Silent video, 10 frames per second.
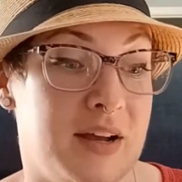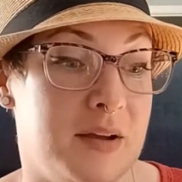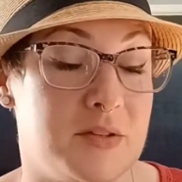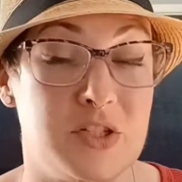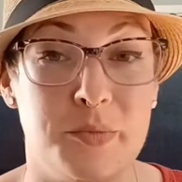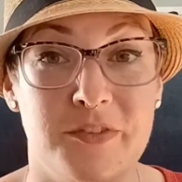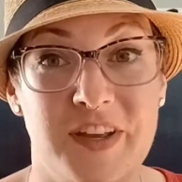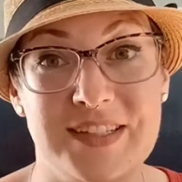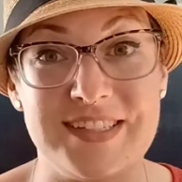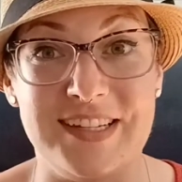super
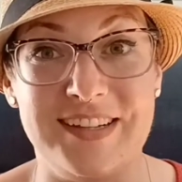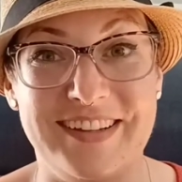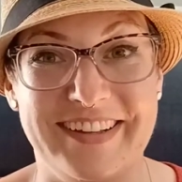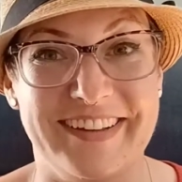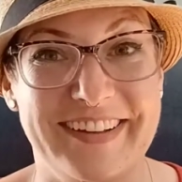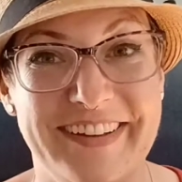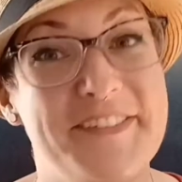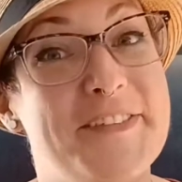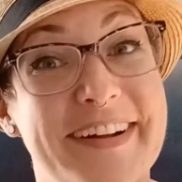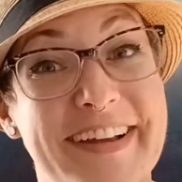fancy,
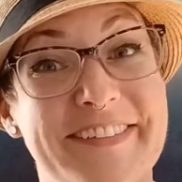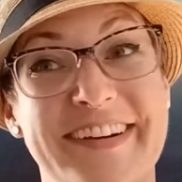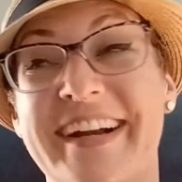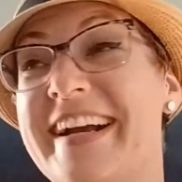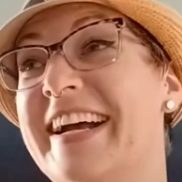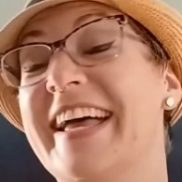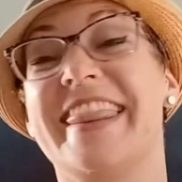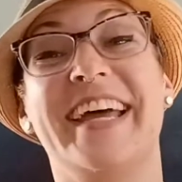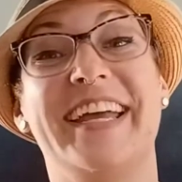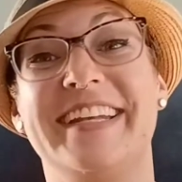whatever,
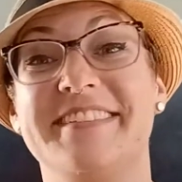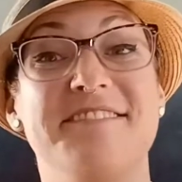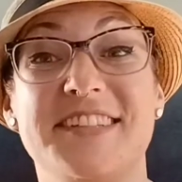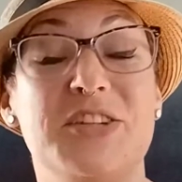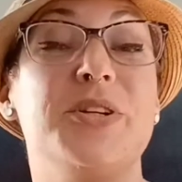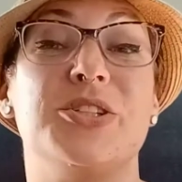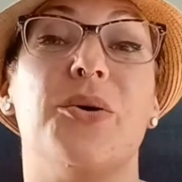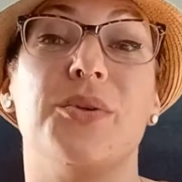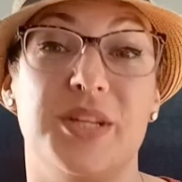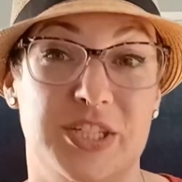then you could
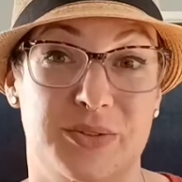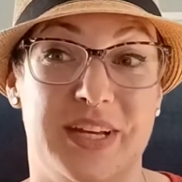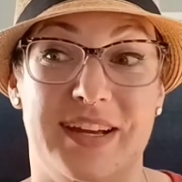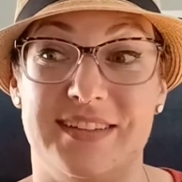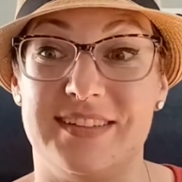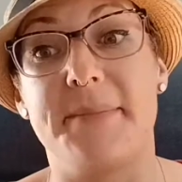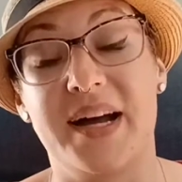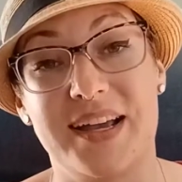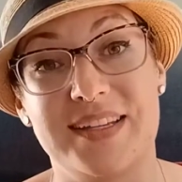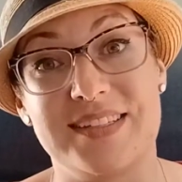totally do that.
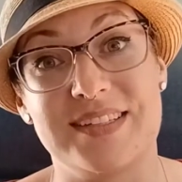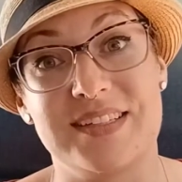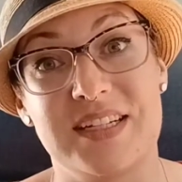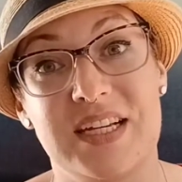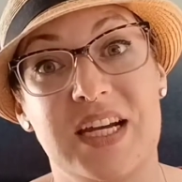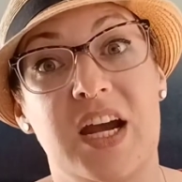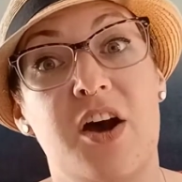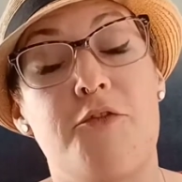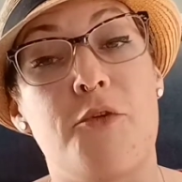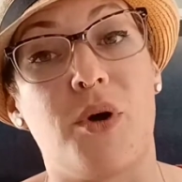But
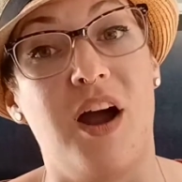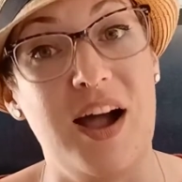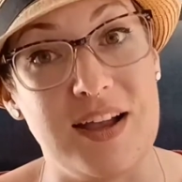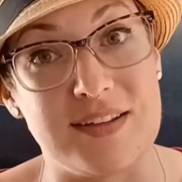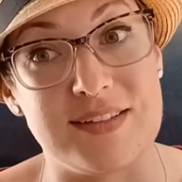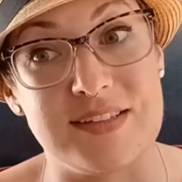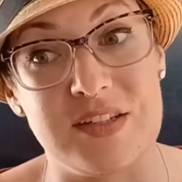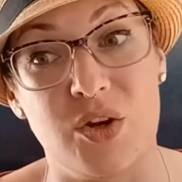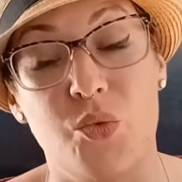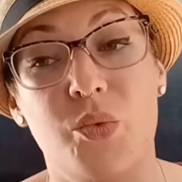for us,
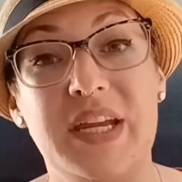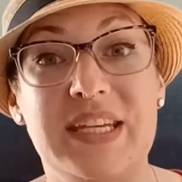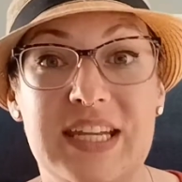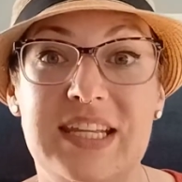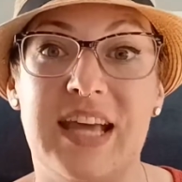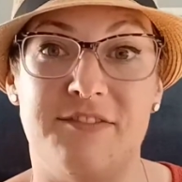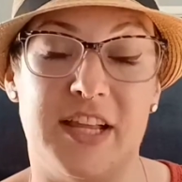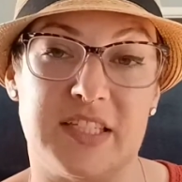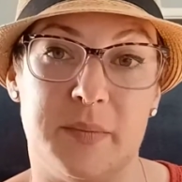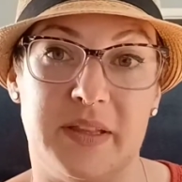we need that
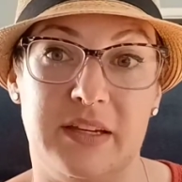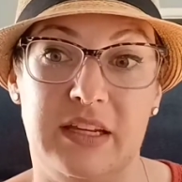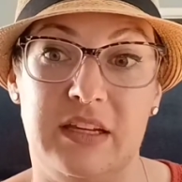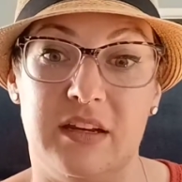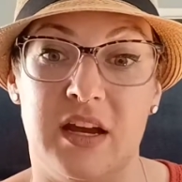flexibility.